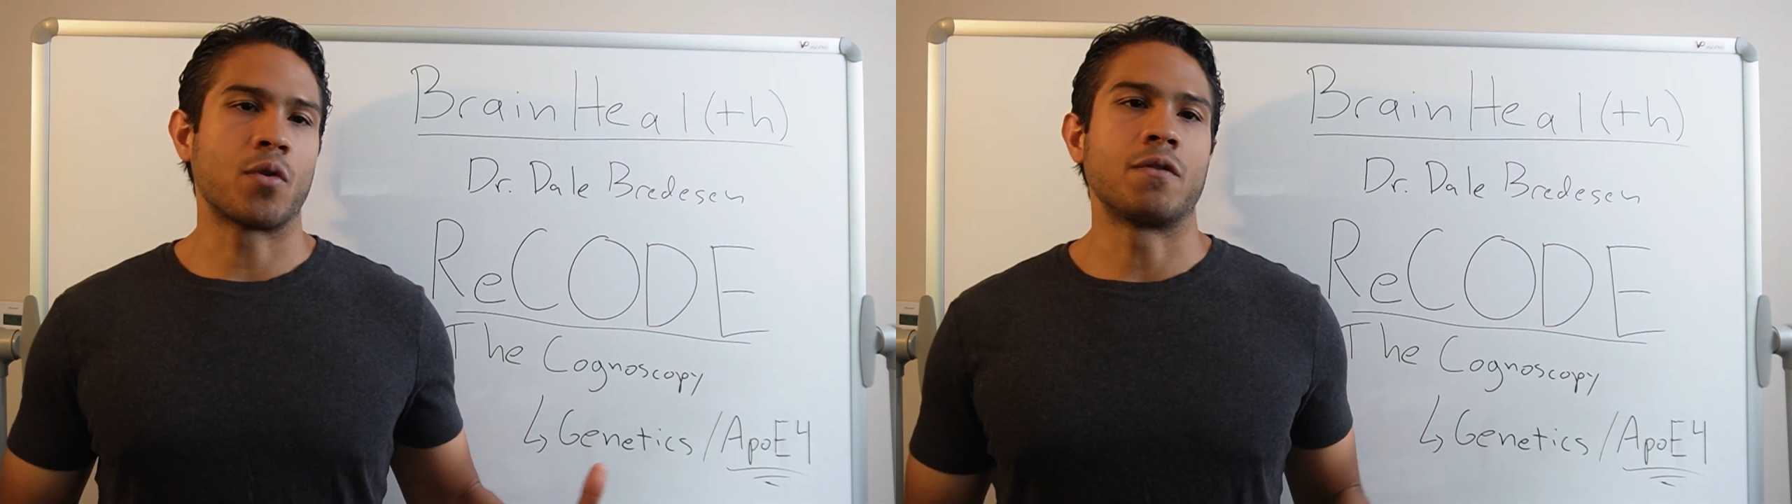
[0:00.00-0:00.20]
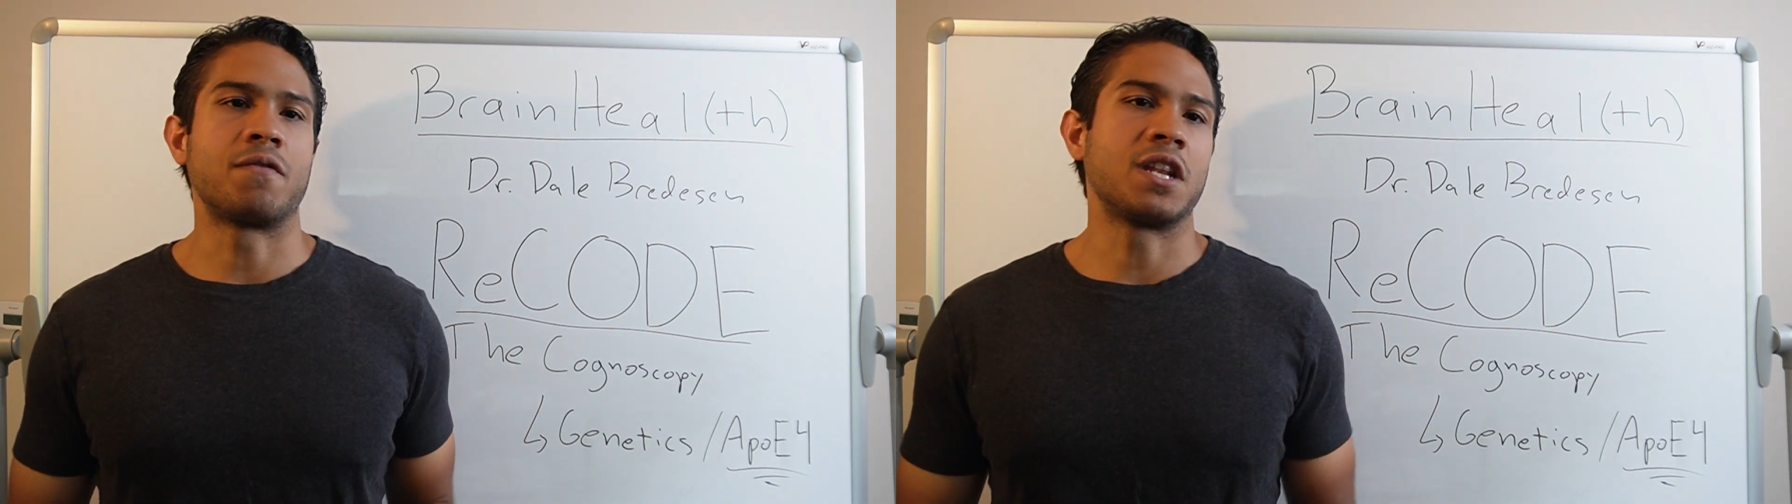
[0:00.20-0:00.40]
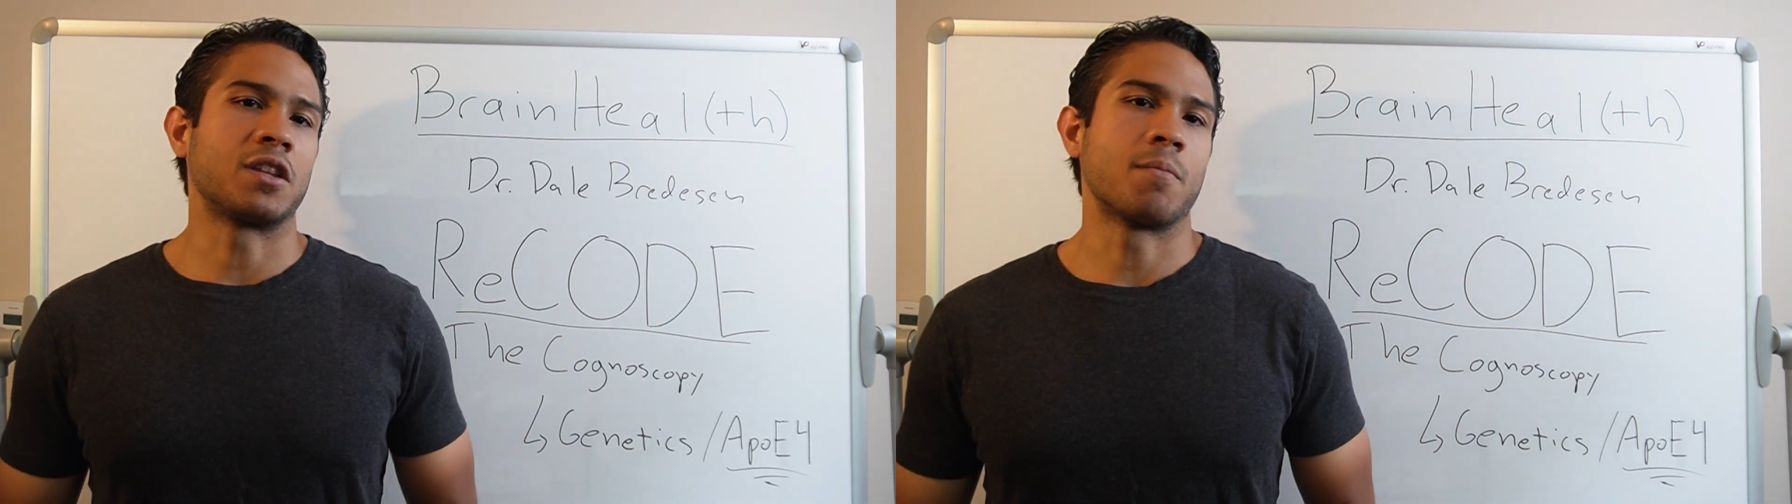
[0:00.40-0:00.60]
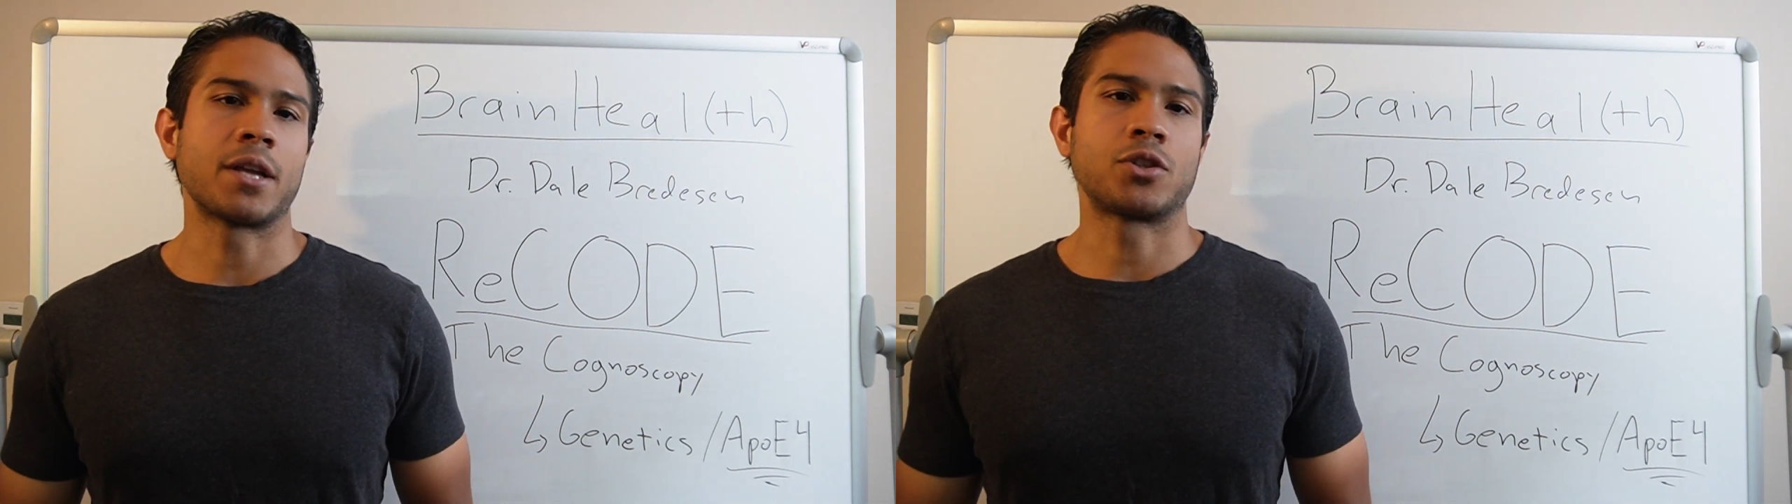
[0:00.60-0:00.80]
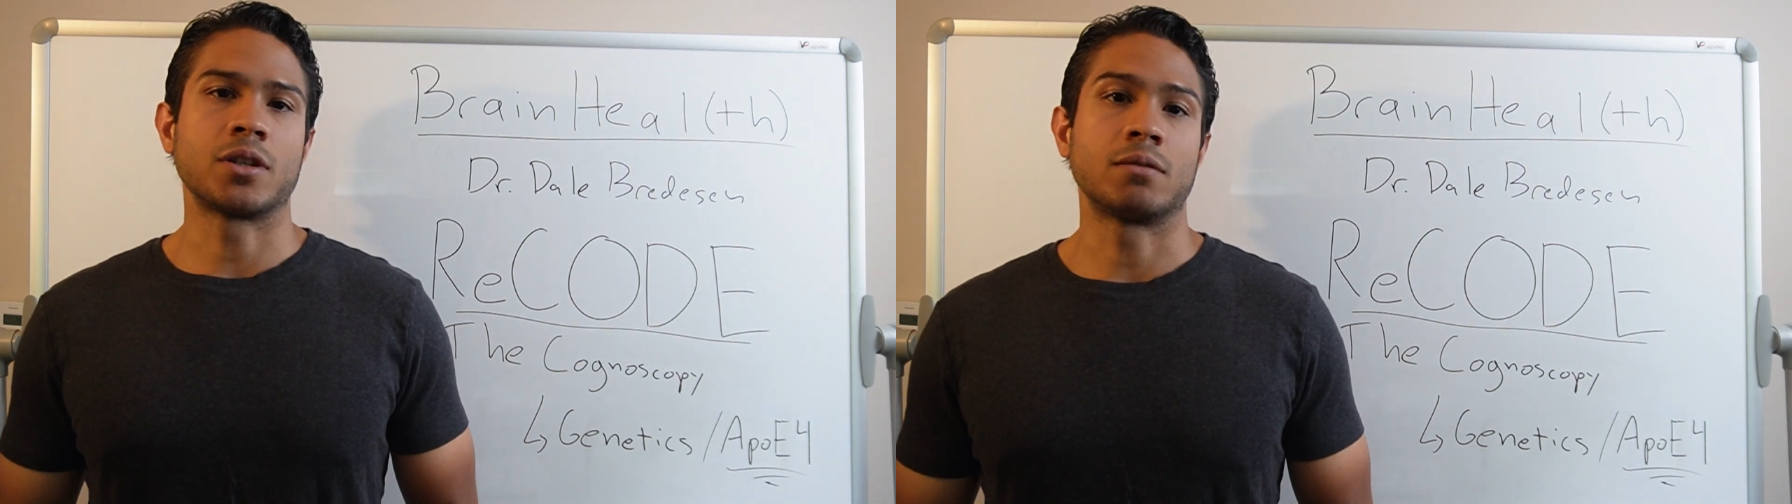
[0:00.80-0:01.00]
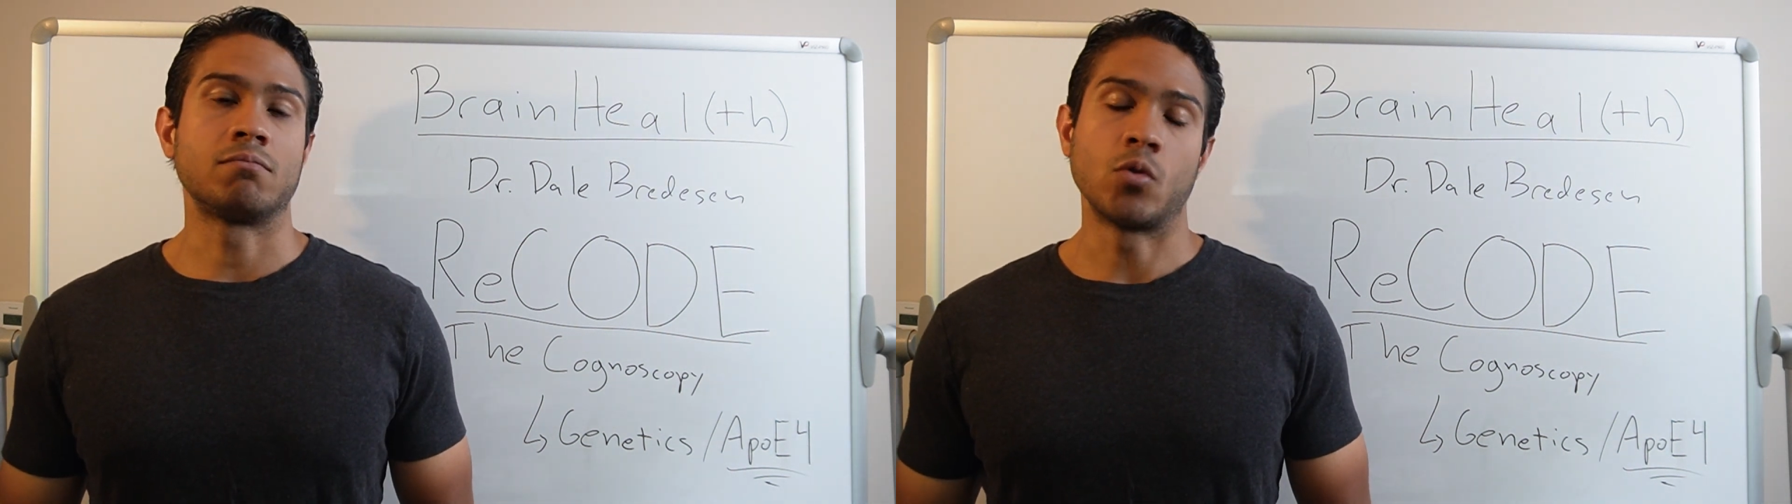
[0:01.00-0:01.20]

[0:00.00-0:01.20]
of Defeating Dementia,